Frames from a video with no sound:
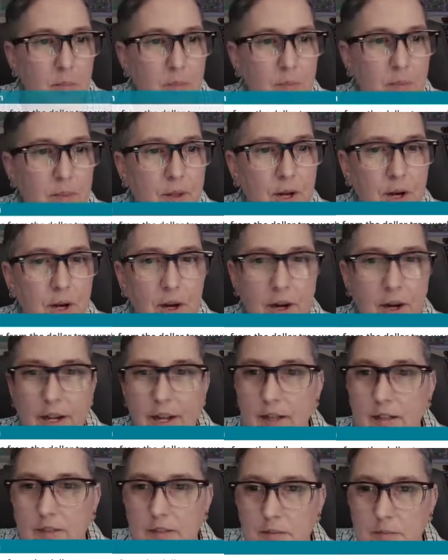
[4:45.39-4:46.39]
There it
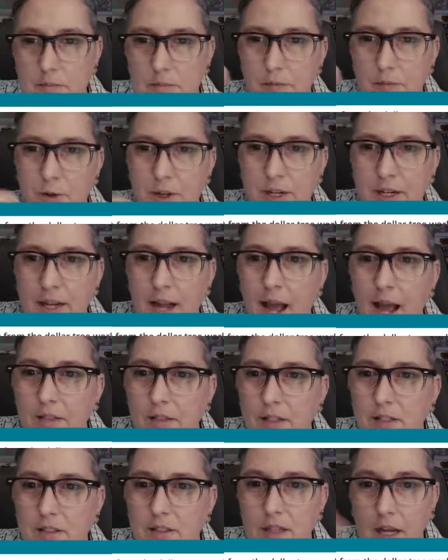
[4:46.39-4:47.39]
is. My friend
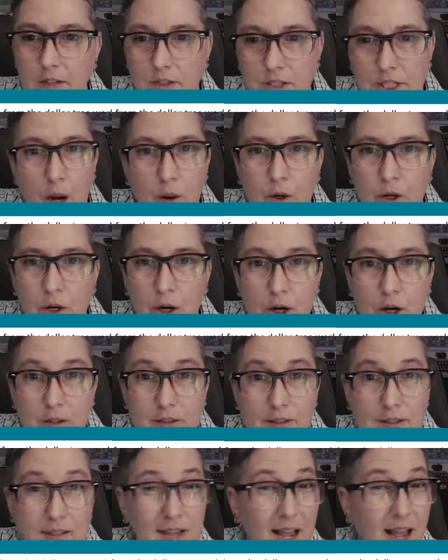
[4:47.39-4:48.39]
Kathy's got shower
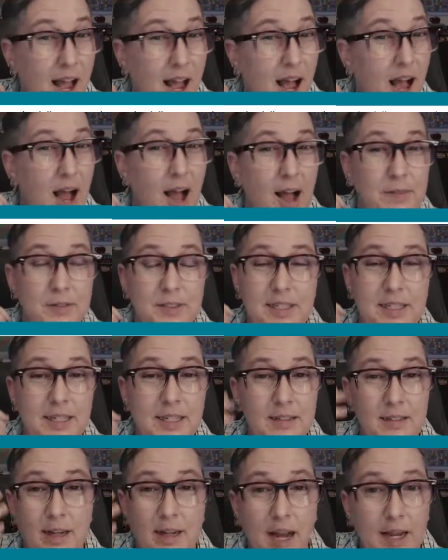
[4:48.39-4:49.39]
curtains. I've
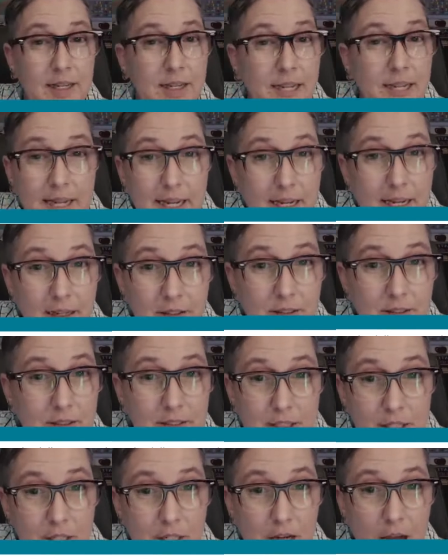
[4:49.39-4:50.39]
seen IKEA is a
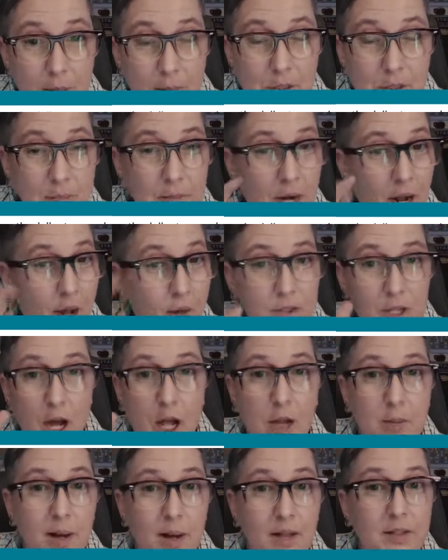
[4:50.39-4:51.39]
good option, but I was all
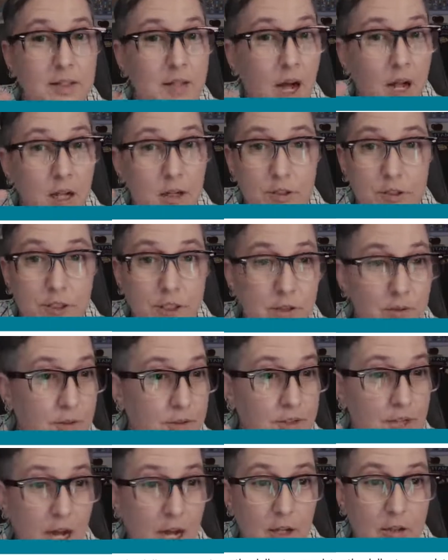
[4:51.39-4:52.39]
about the Dollar General,
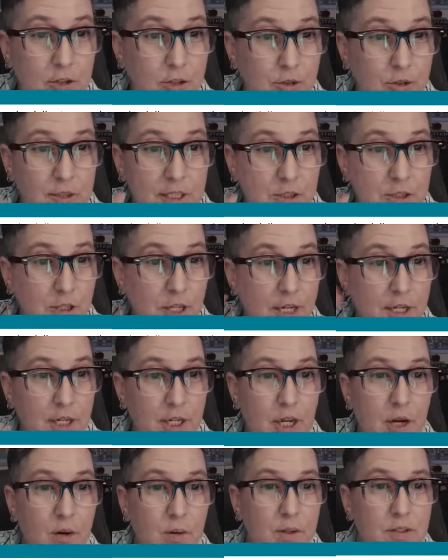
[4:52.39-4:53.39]
Dollar Tree, trying to
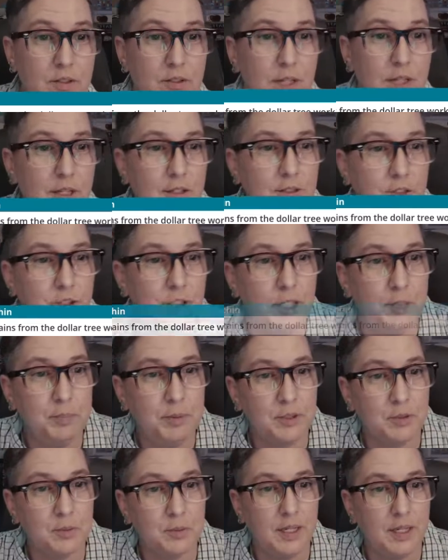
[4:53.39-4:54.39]
go as cheap
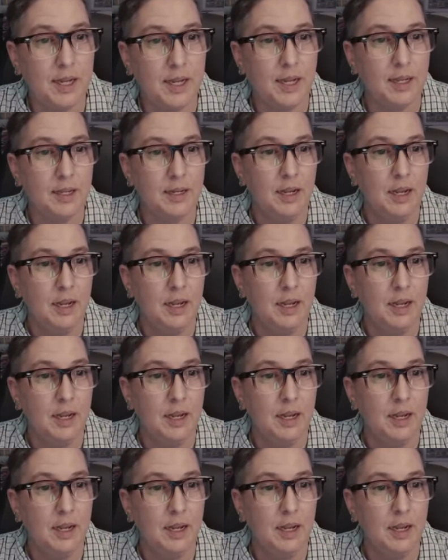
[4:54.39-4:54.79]
as we can.